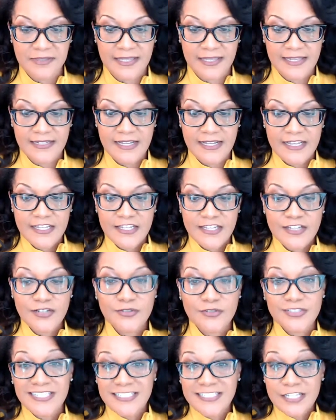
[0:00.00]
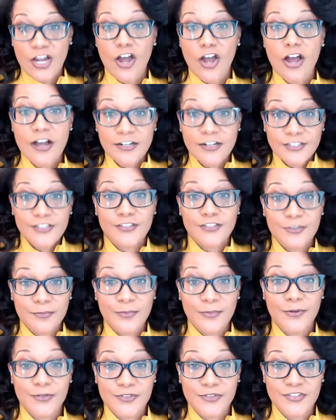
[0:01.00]
plan, you know, to talk to the
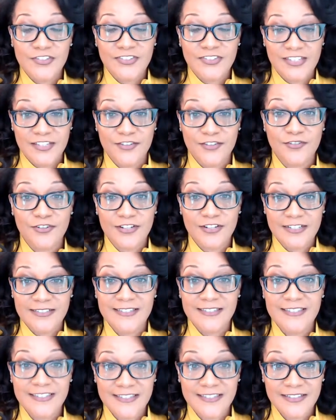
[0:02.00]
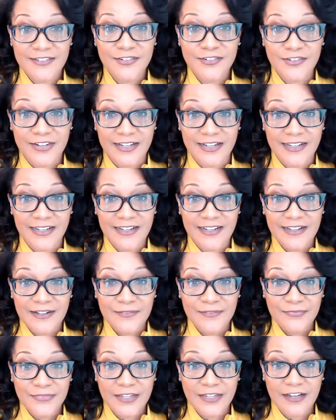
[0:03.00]
person that you're considering
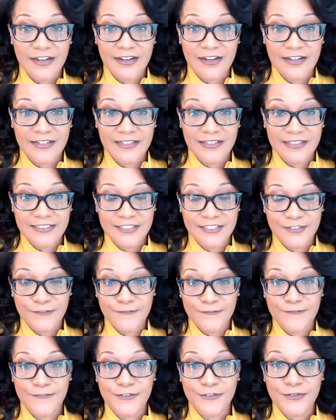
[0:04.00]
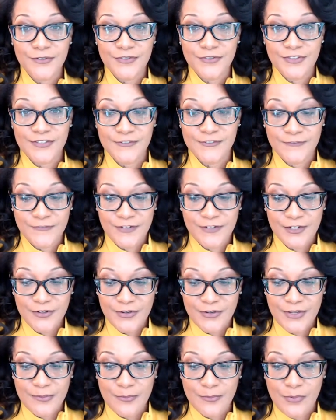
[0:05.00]
to fill this
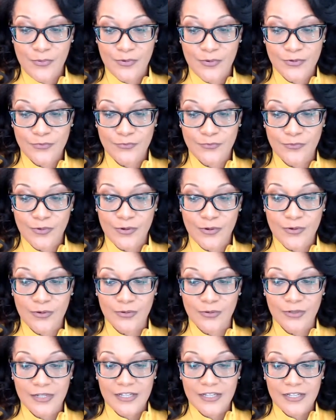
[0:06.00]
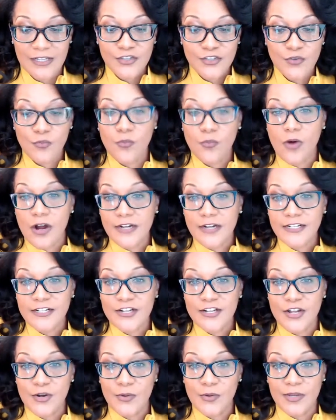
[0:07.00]
very important role. You want to
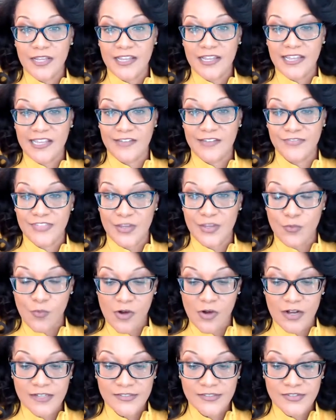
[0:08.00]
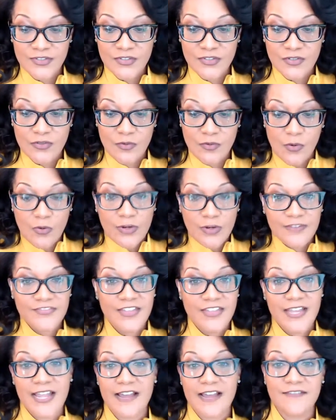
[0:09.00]
know if they want to or if
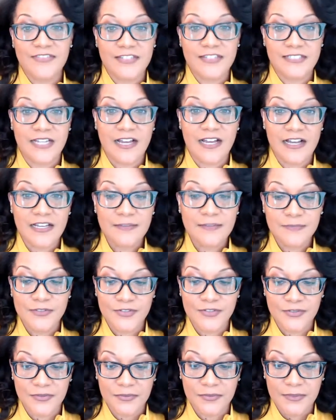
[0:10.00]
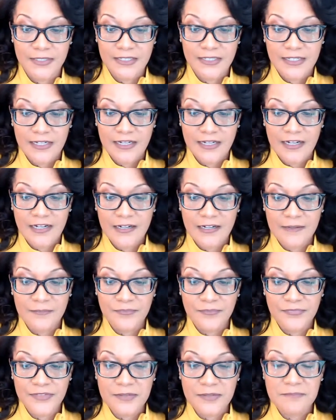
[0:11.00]
they have the time to.
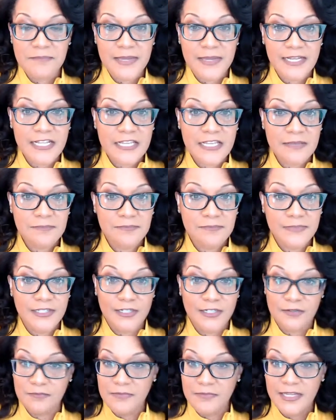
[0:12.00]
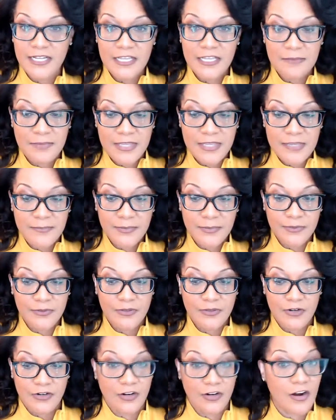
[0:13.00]
Many
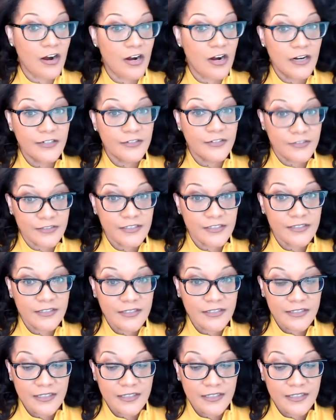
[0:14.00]
people are honored